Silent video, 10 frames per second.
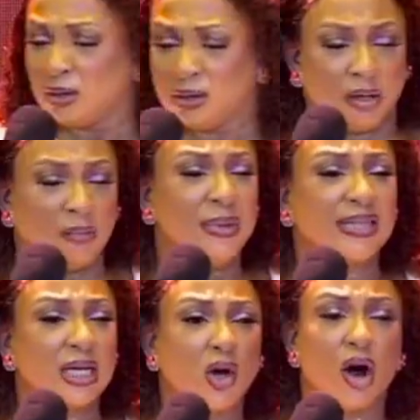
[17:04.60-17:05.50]
May the
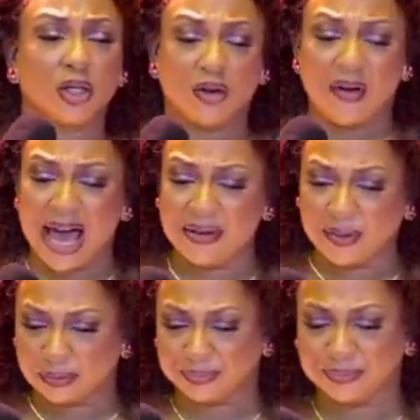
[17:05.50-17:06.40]
God of heaven
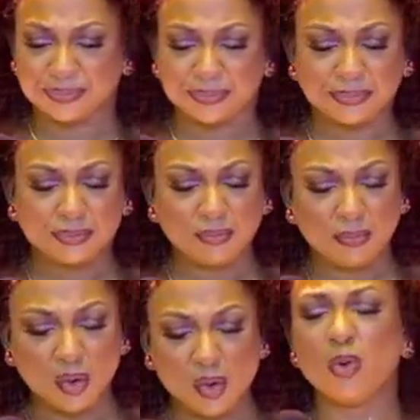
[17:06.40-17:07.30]

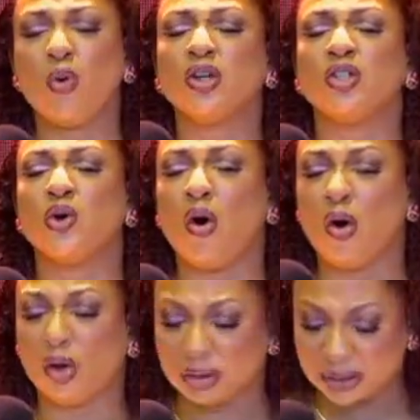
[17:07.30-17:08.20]
reward you
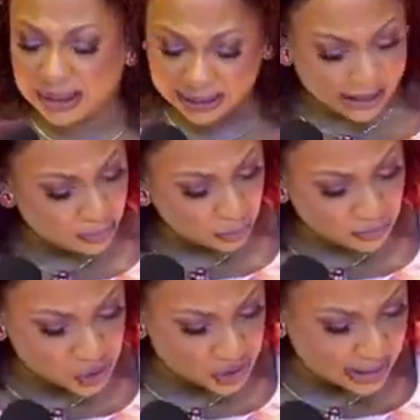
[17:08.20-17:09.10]
all in the name of
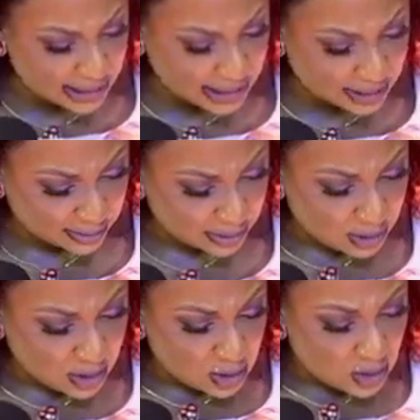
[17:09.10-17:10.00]
Jesus. Amen.
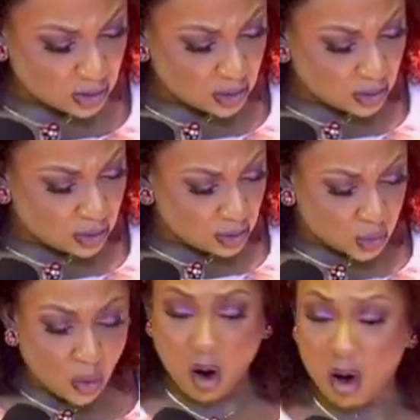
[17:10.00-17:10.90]
To
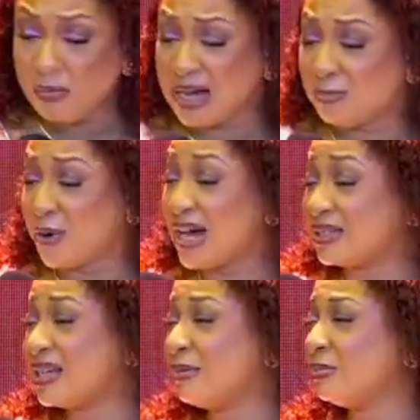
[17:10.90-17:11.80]
all my prayer
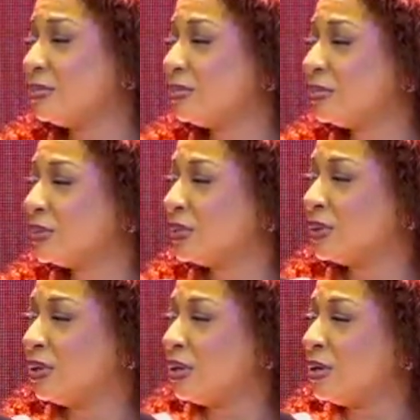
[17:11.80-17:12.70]
team,
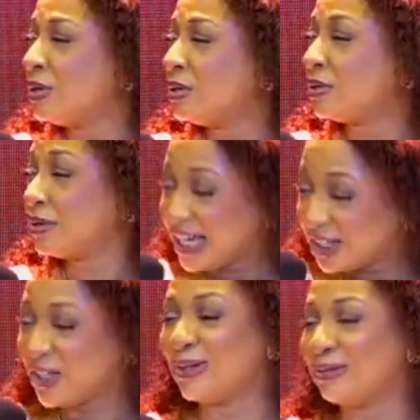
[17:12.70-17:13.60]
thank you.